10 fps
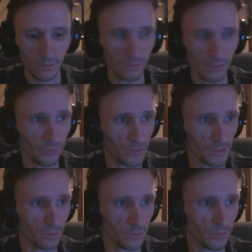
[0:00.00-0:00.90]
Okay, everything's
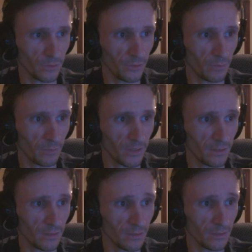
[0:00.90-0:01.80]
still looking good on my
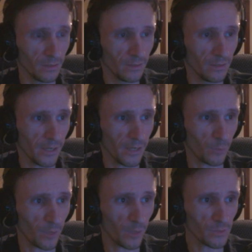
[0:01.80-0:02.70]
end.
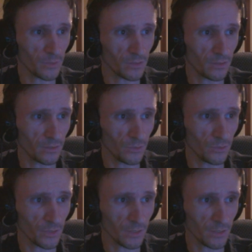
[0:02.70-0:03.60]
Apoapsis is at two
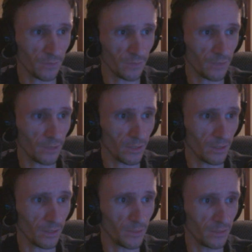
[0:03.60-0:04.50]
sixty-five and
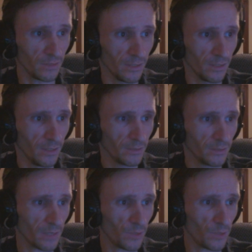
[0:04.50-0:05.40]
climbing.
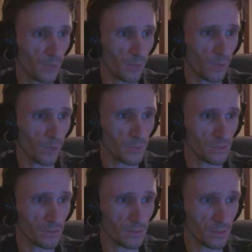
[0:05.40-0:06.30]
Time to
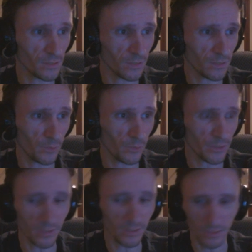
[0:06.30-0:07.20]
apoapsis is sixty-three
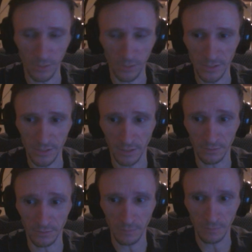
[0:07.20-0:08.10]
seconds and going
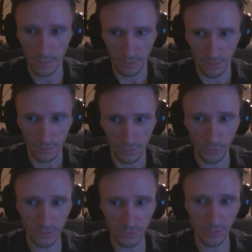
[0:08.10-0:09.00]
down.
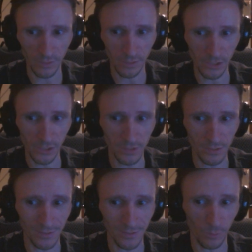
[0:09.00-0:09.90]
Relative inclination is
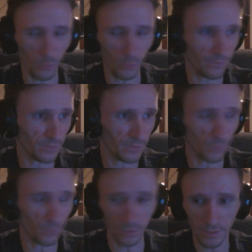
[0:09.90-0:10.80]
zero point five
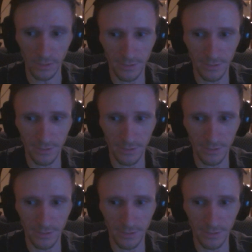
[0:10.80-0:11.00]
four.